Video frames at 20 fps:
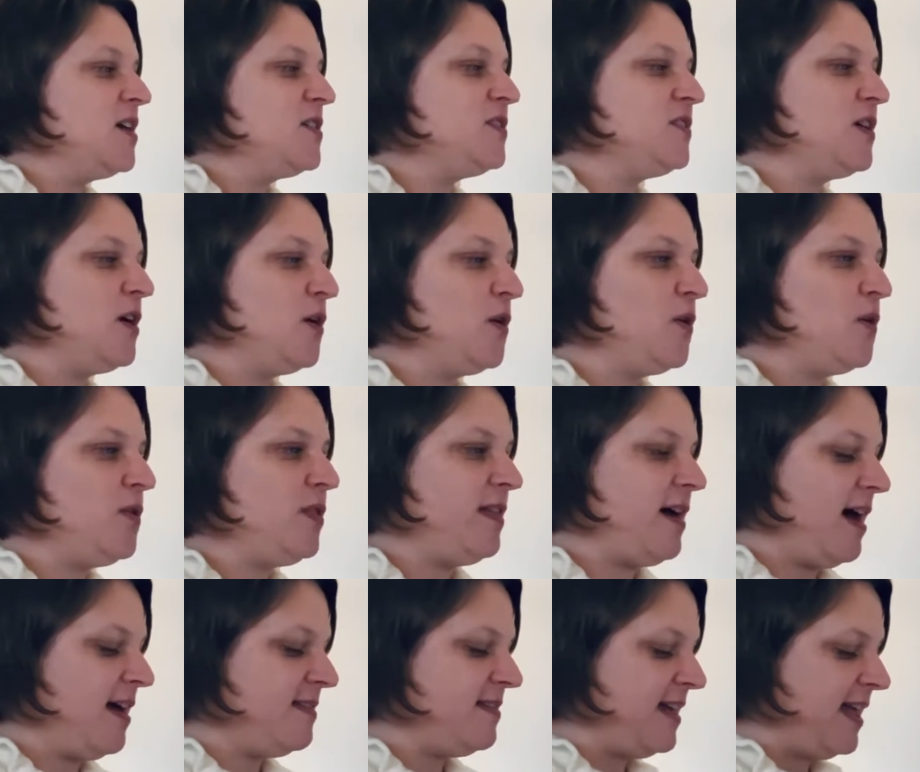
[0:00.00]
so
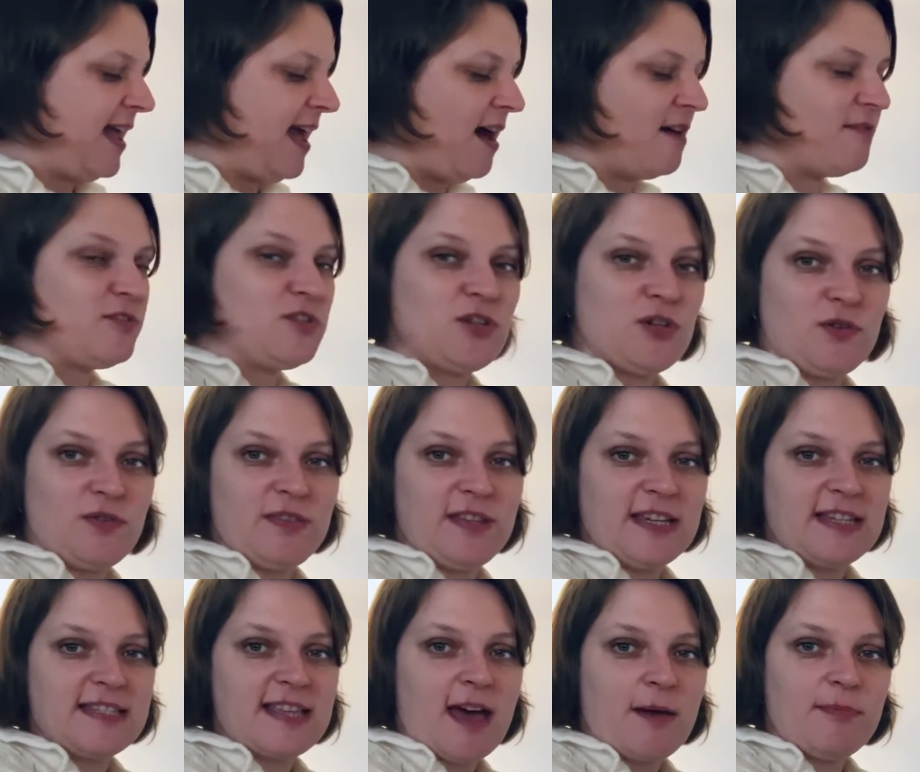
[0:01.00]
that they have two
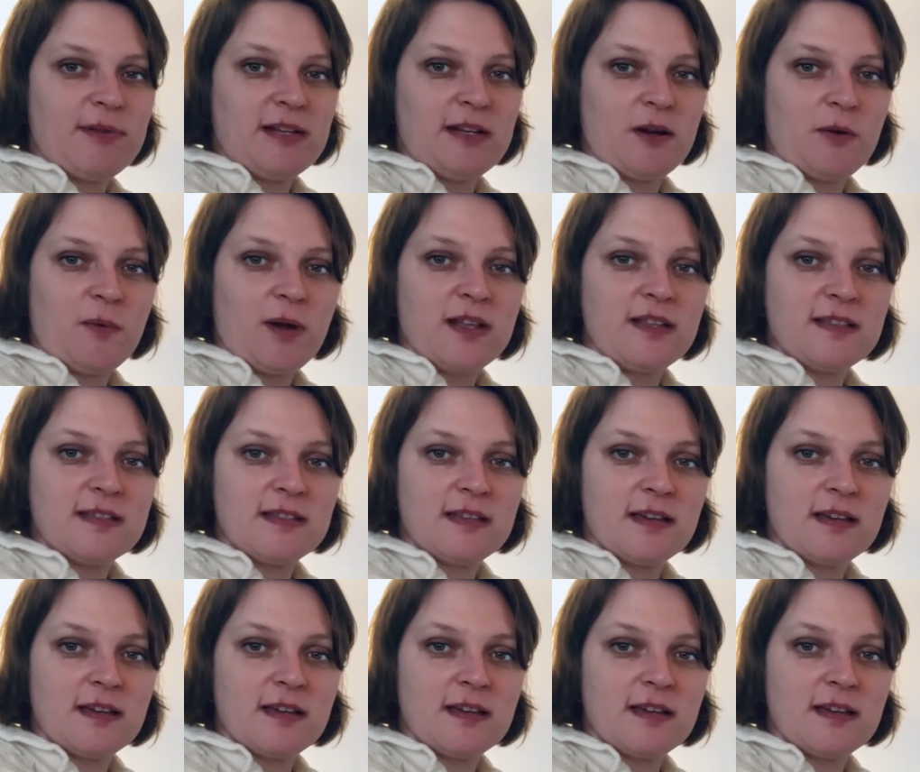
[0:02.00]
things happening at once.